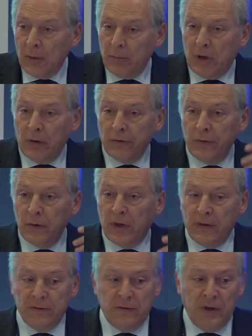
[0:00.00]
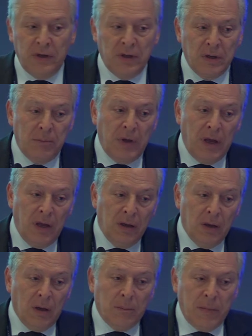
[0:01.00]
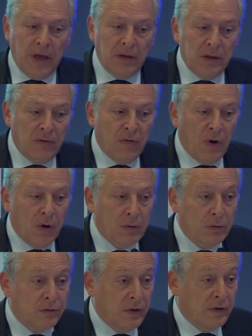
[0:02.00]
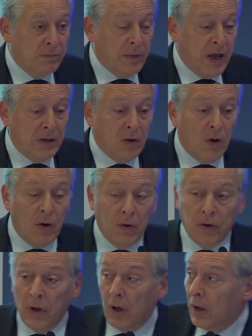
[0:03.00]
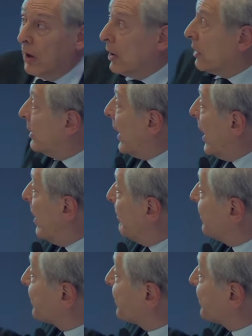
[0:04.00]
because you can see that mainly the focus is made on the